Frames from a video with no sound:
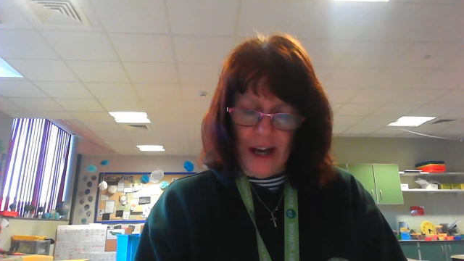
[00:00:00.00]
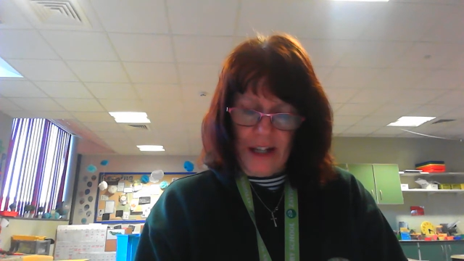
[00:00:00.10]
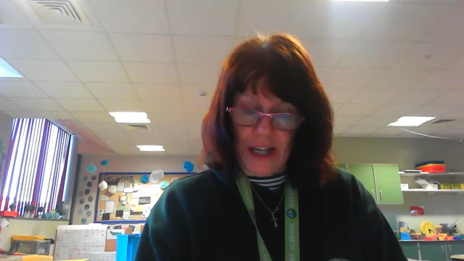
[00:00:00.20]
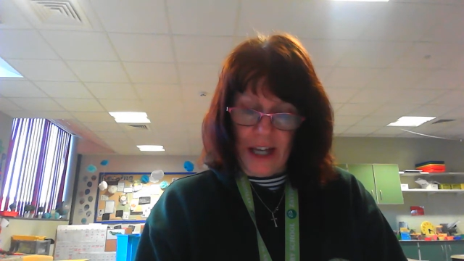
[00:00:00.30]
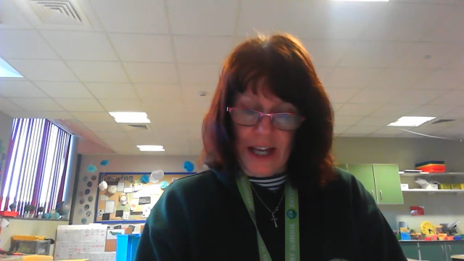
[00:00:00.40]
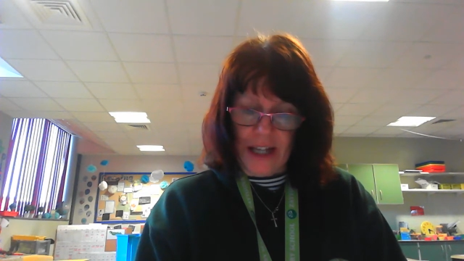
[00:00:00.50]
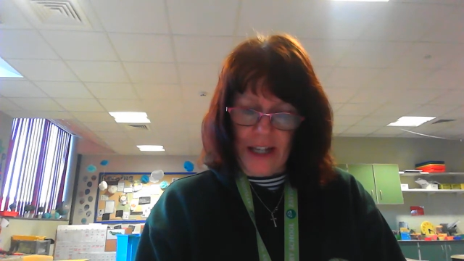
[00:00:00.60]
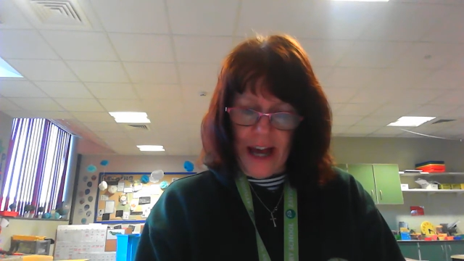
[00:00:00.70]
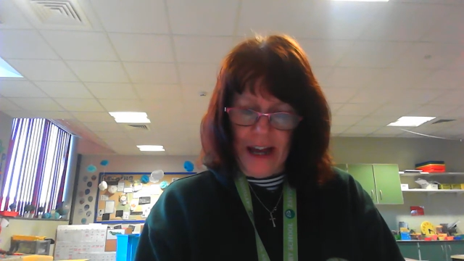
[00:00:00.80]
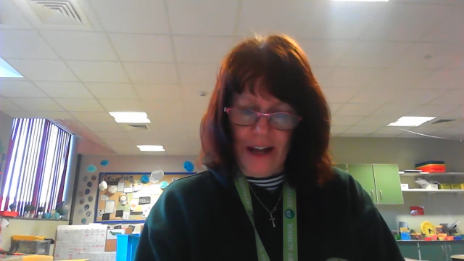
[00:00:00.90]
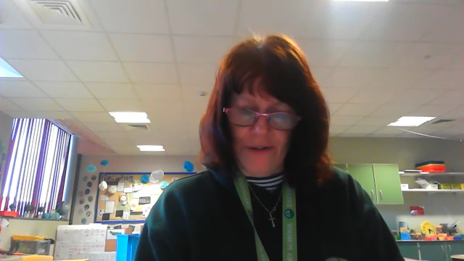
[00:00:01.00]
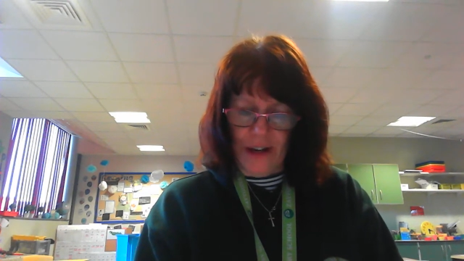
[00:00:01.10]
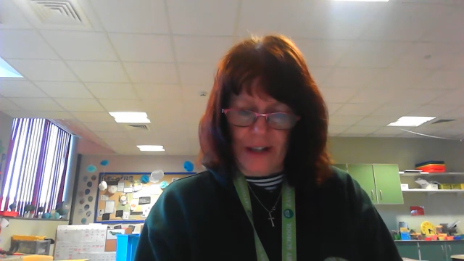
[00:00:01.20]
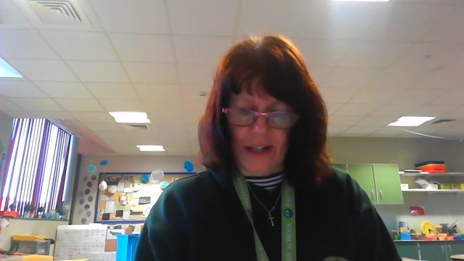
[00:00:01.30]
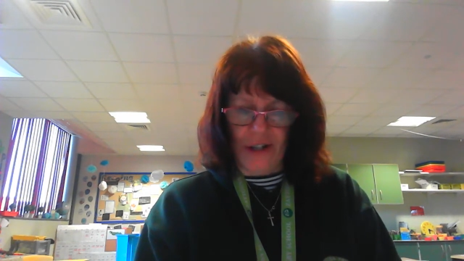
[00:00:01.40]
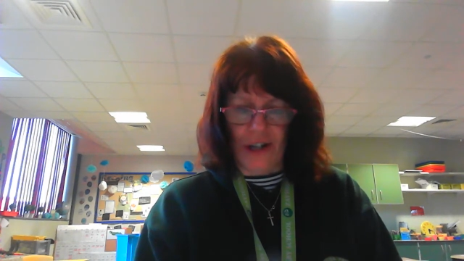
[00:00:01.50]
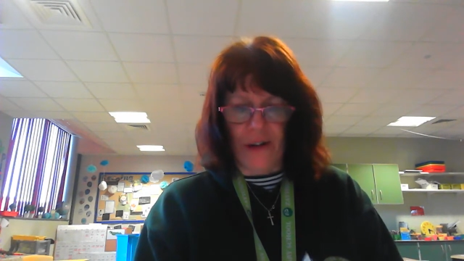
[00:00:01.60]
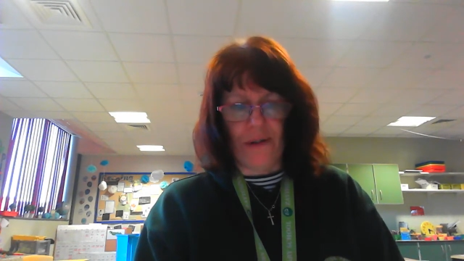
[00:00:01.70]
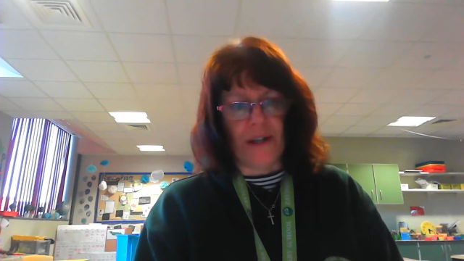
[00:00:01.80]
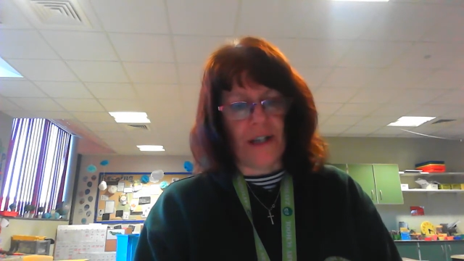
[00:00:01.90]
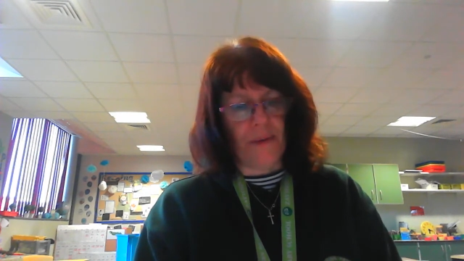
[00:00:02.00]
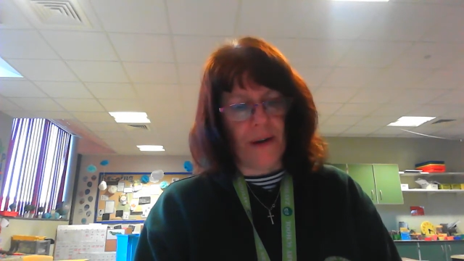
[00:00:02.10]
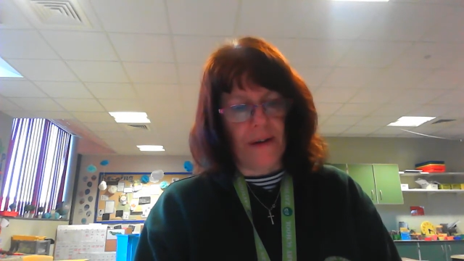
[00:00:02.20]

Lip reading: Do you think he's dangerous? Said Joe in a whisper.